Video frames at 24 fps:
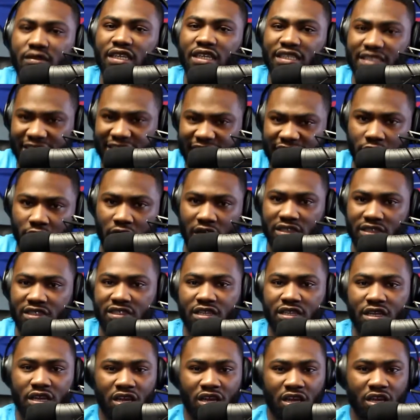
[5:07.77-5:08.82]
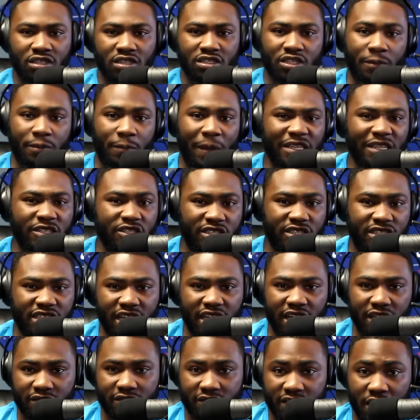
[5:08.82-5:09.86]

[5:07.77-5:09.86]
Seahawks. So the Patriots did it.